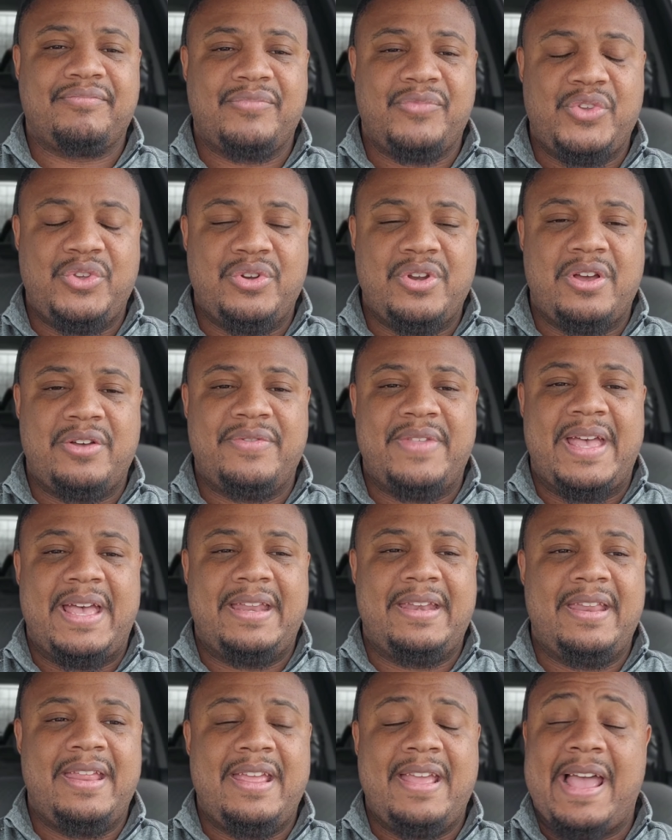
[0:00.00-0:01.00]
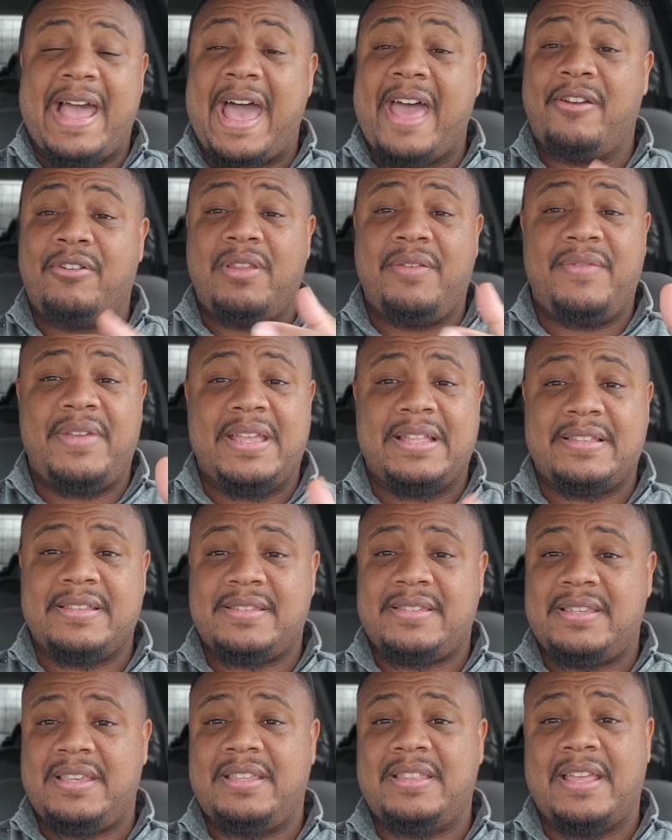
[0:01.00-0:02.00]
you know, that I don't even get to
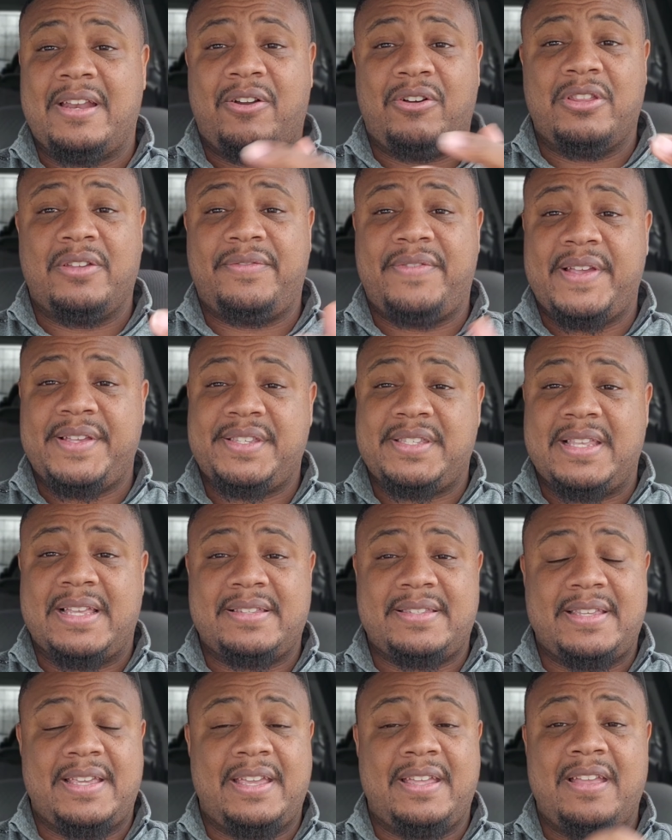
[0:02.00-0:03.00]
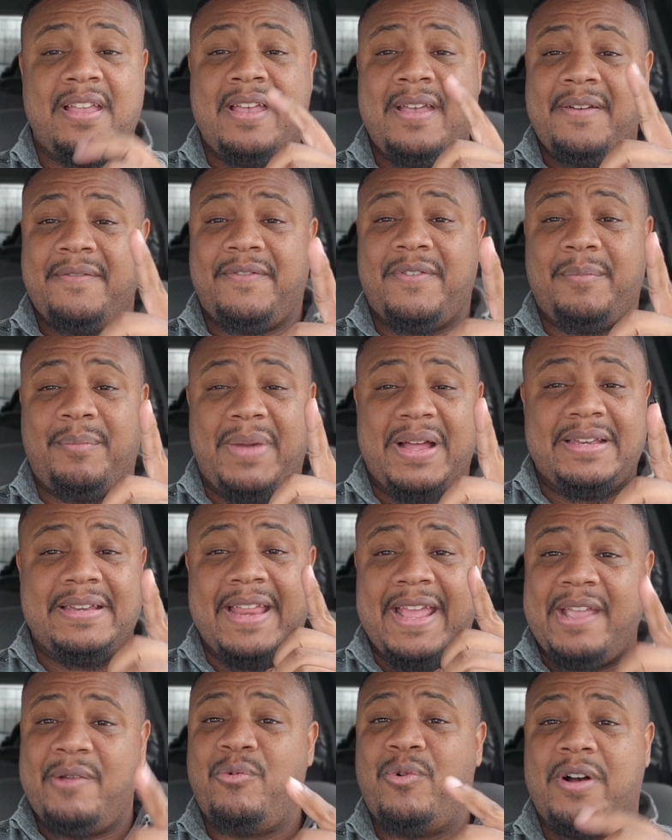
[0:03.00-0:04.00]
see that all the faces I see from my
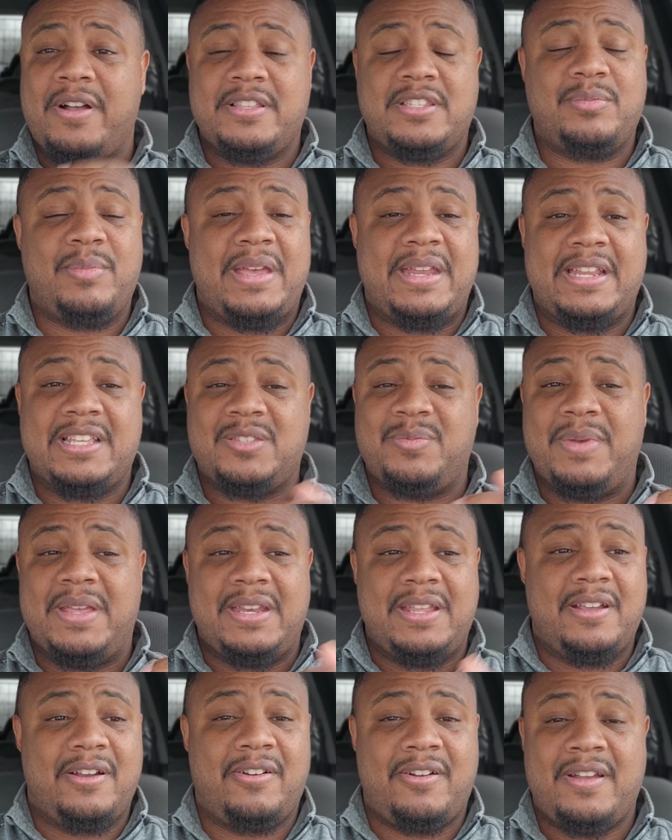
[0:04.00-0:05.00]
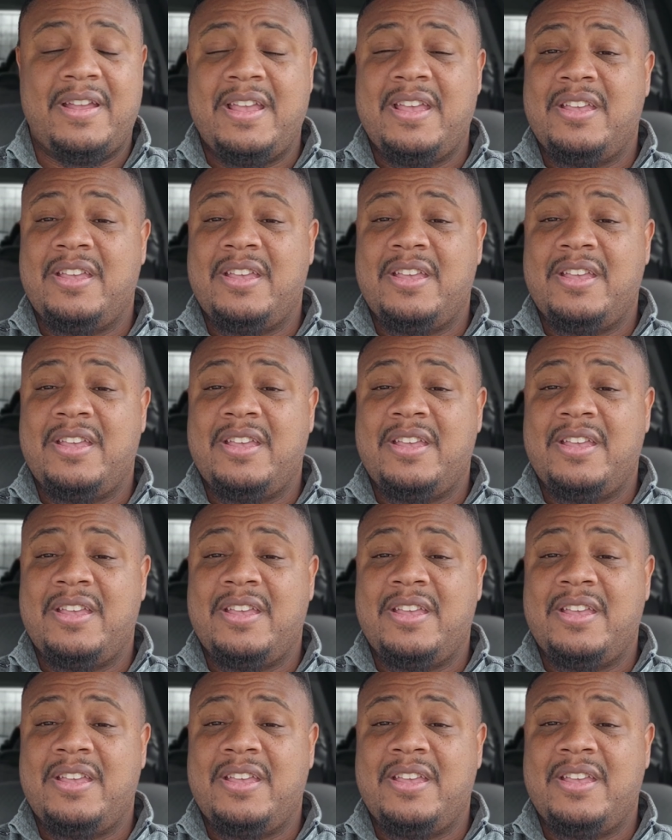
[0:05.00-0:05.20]
day ones, man, that's been here.